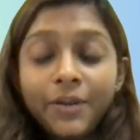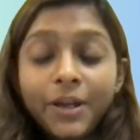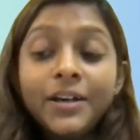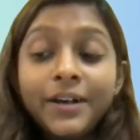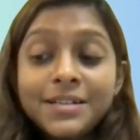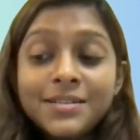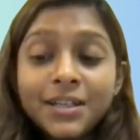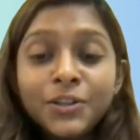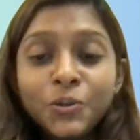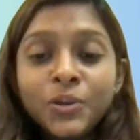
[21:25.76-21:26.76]

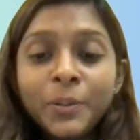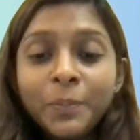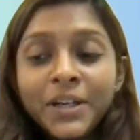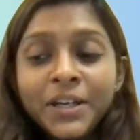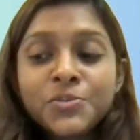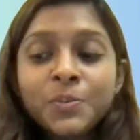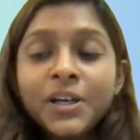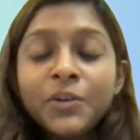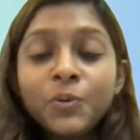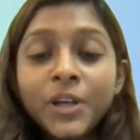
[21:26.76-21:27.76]
addressing to
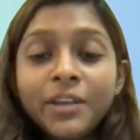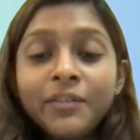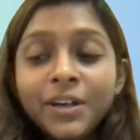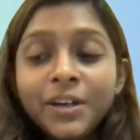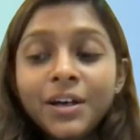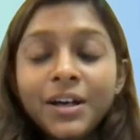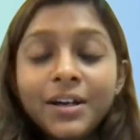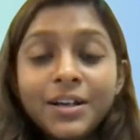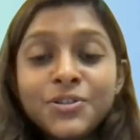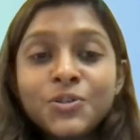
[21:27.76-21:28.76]
replenishment, it would even
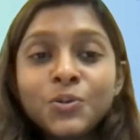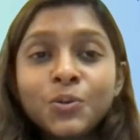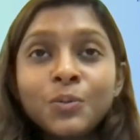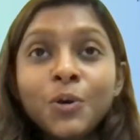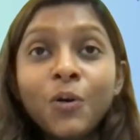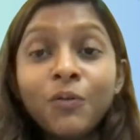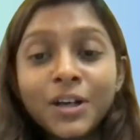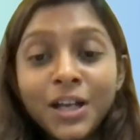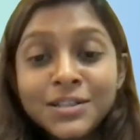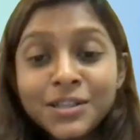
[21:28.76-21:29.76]
address to
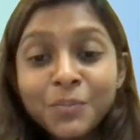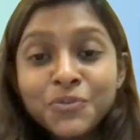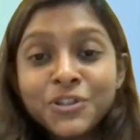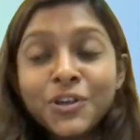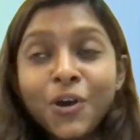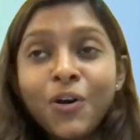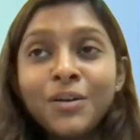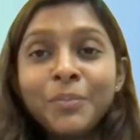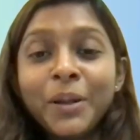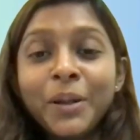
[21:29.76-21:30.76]
overconsumption, or maybe